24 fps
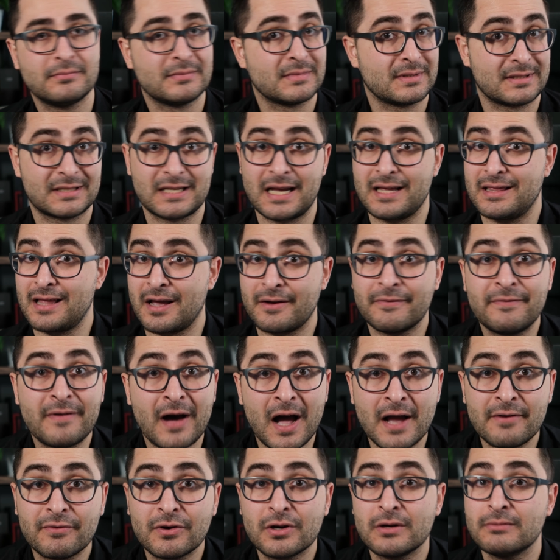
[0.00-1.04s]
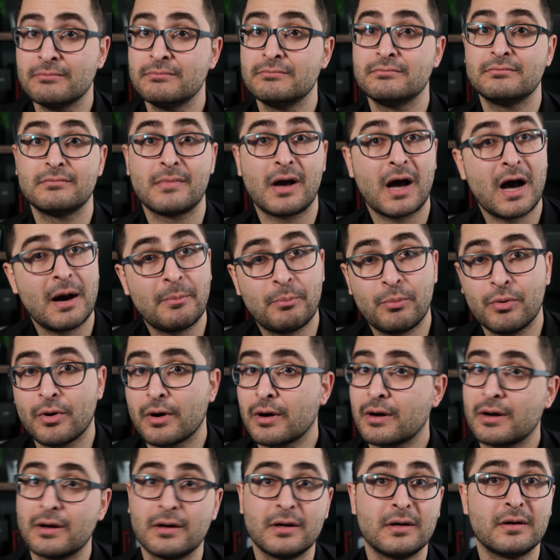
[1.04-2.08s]
Site like Fiverr,
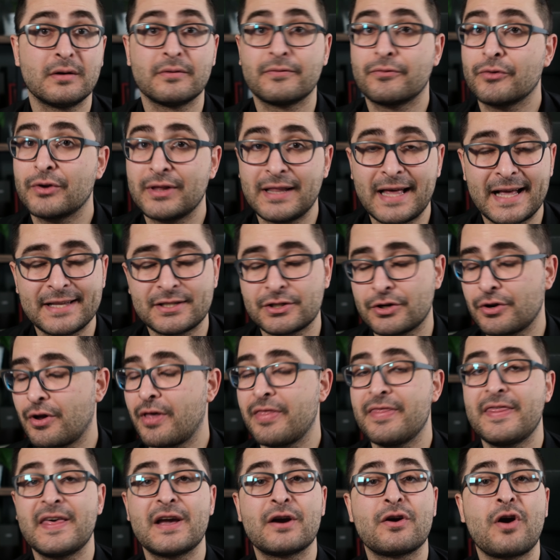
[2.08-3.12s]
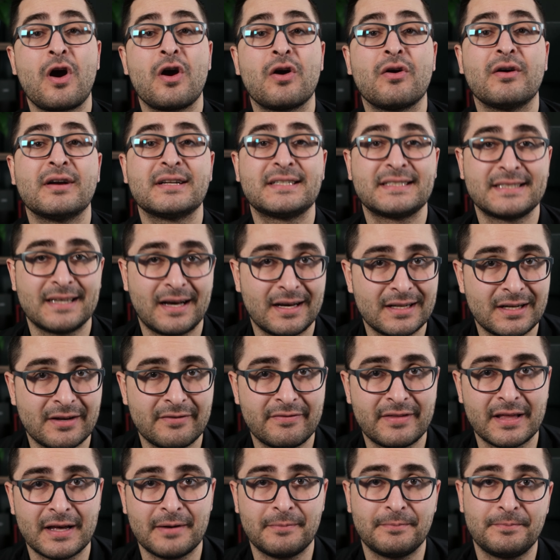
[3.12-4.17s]
Upwork, Freelancer, there are a ton of
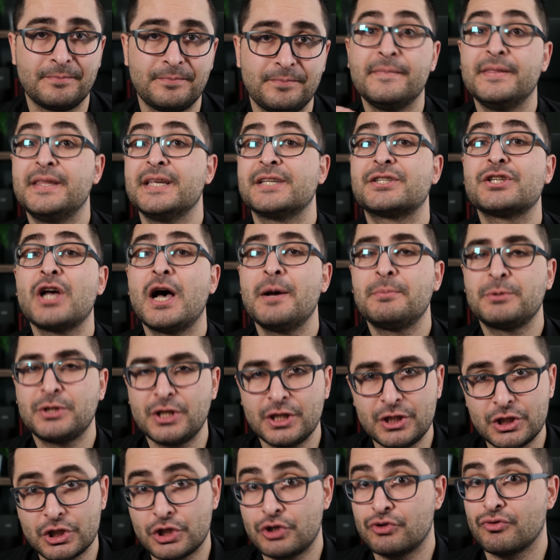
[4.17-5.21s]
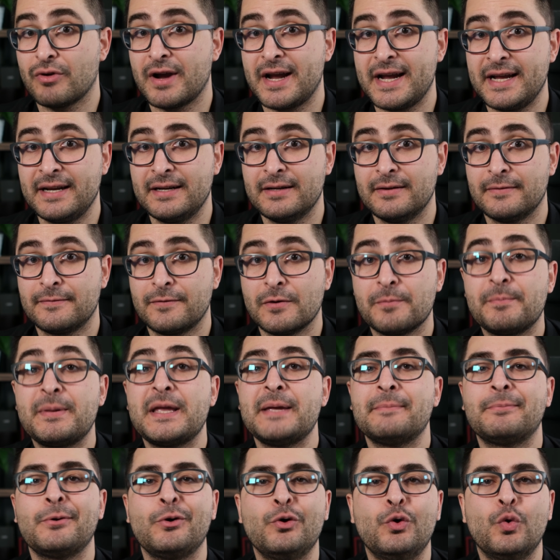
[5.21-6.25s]
them. This option is great for
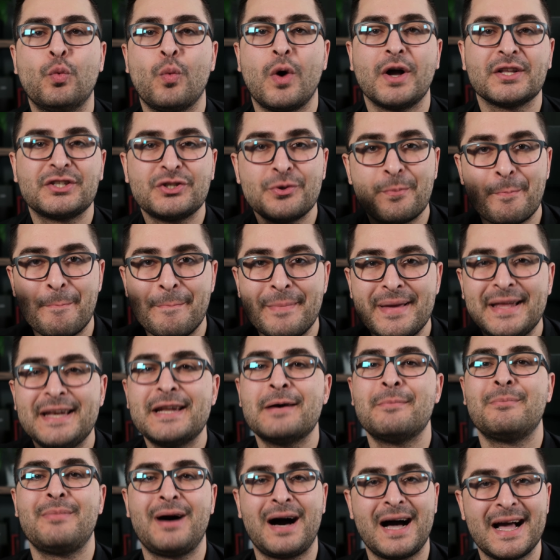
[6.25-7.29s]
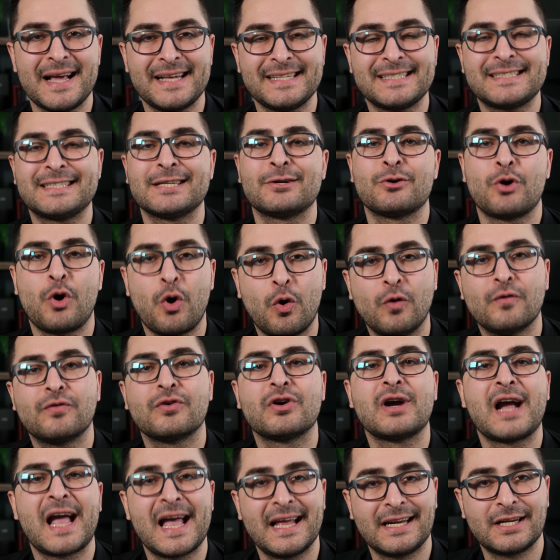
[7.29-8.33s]
people who want to minimize their
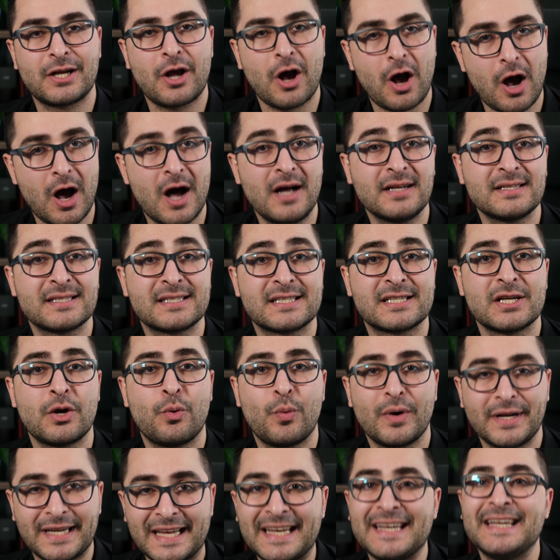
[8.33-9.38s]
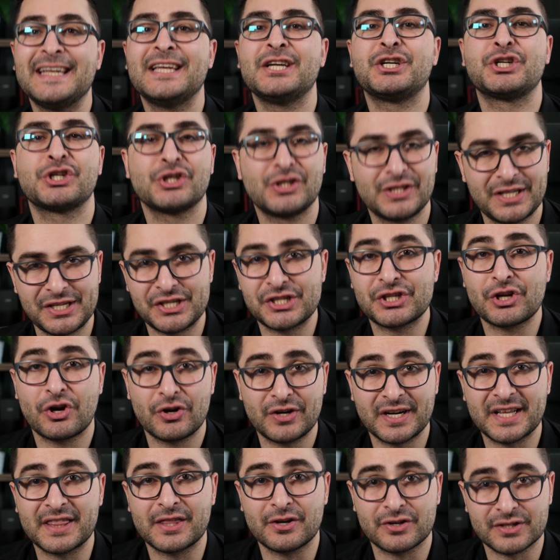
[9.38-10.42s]
overhead costs when initially
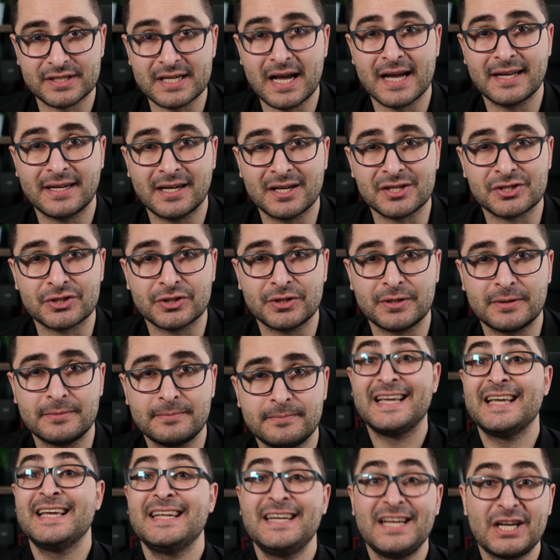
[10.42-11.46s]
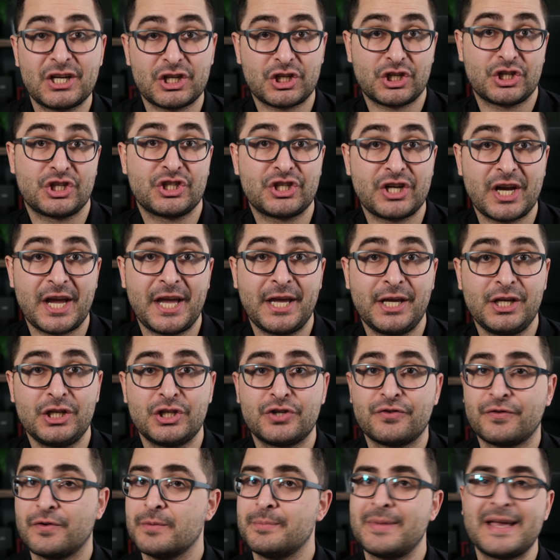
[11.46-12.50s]
starting their side hustle. In exchange
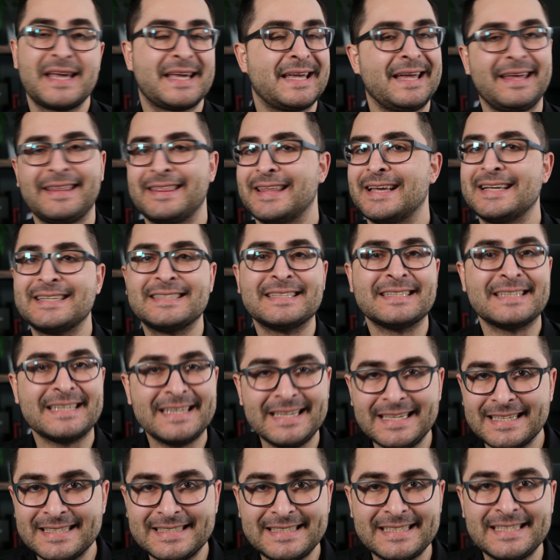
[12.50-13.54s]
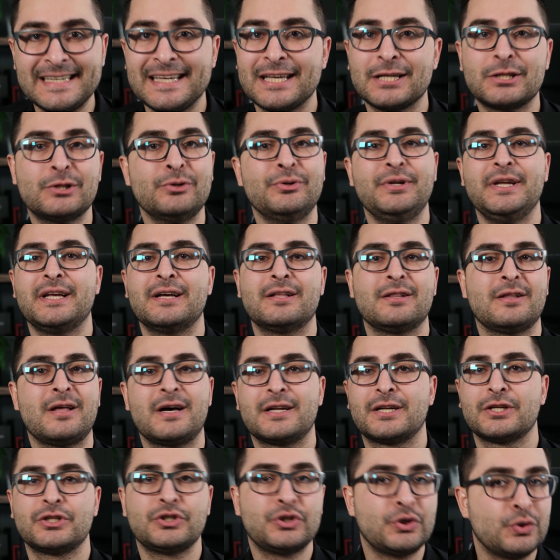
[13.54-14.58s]
for making things easy, including a
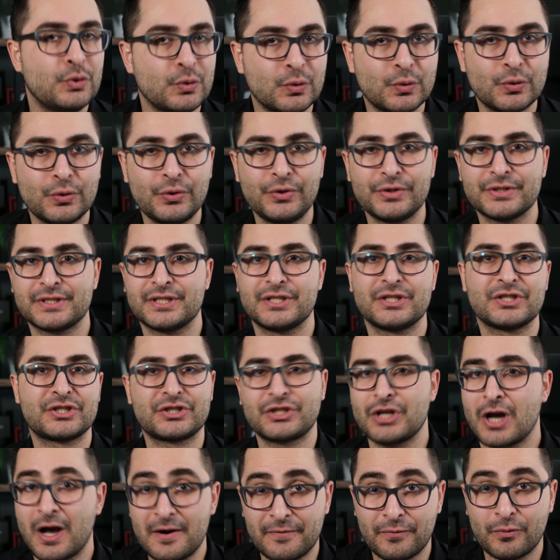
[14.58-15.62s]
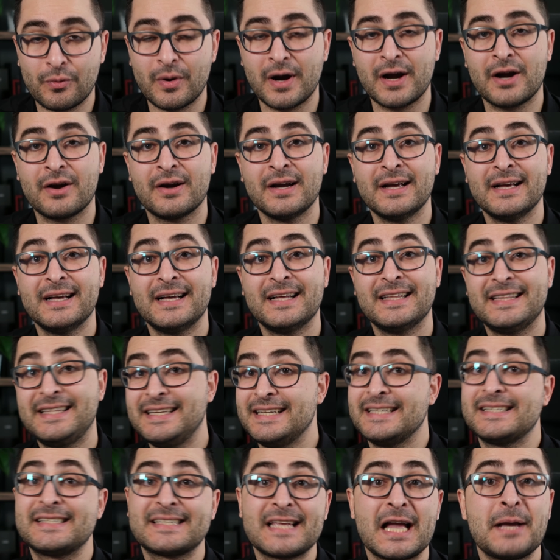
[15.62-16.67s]
lot of tools and software,
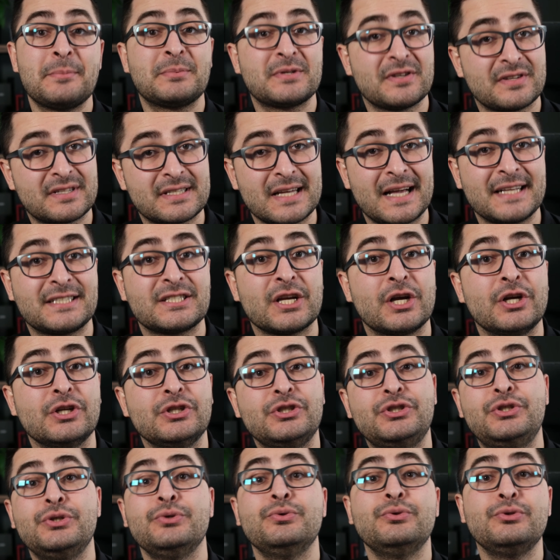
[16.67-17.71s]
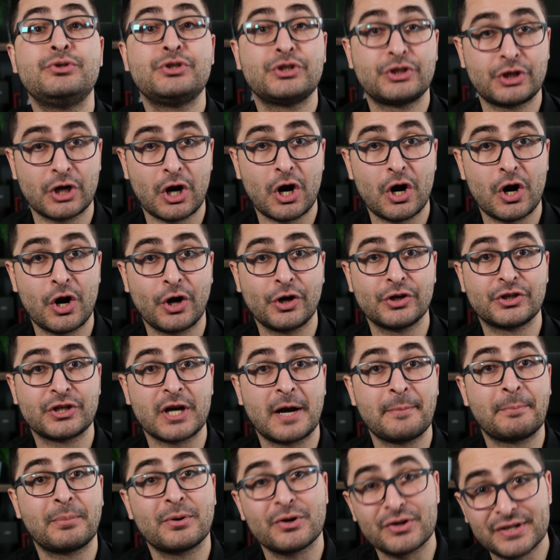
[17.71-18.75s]
these types of sites do charge a
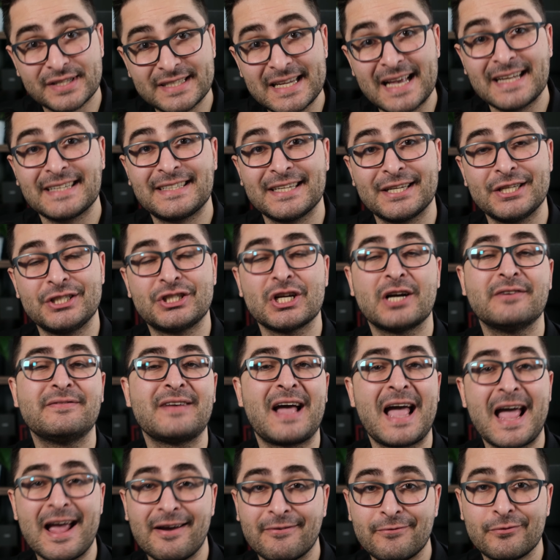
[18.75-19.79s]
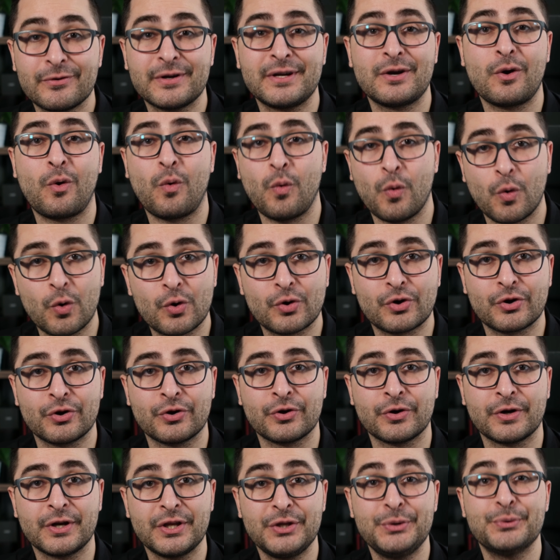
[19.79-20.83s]
percentage of every
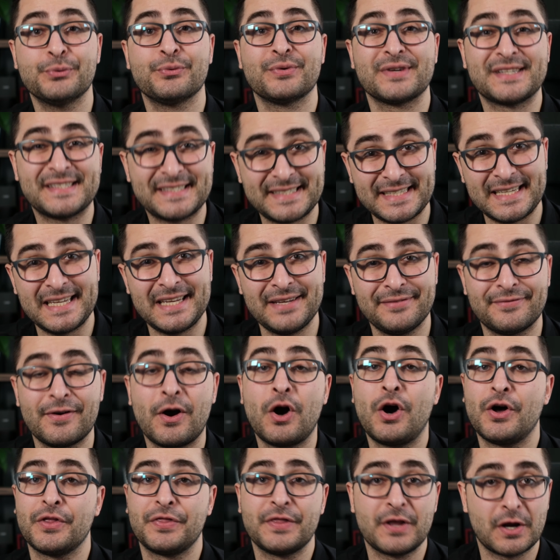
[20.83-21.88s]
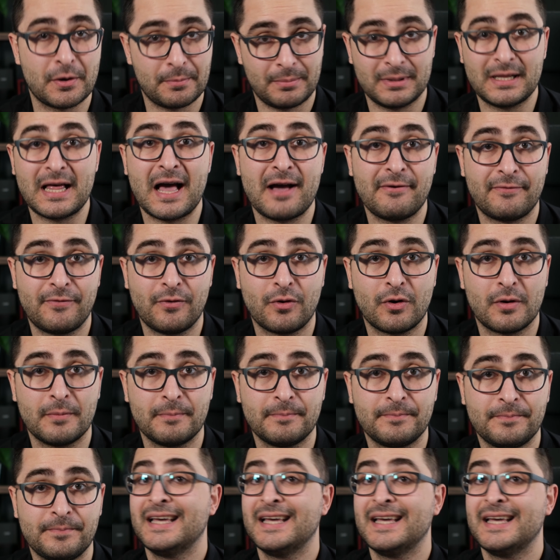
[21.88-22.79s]
order you receive on their platform.